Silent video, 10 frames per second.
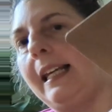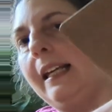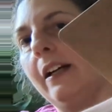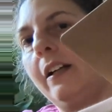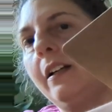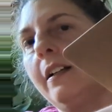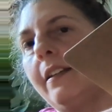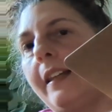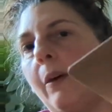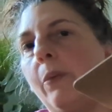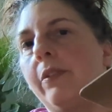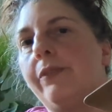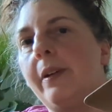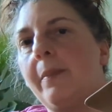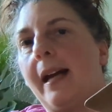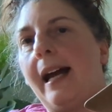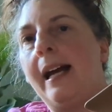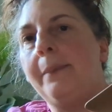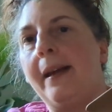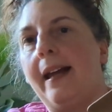here that will fit my
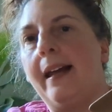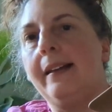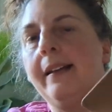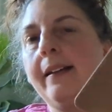iPad.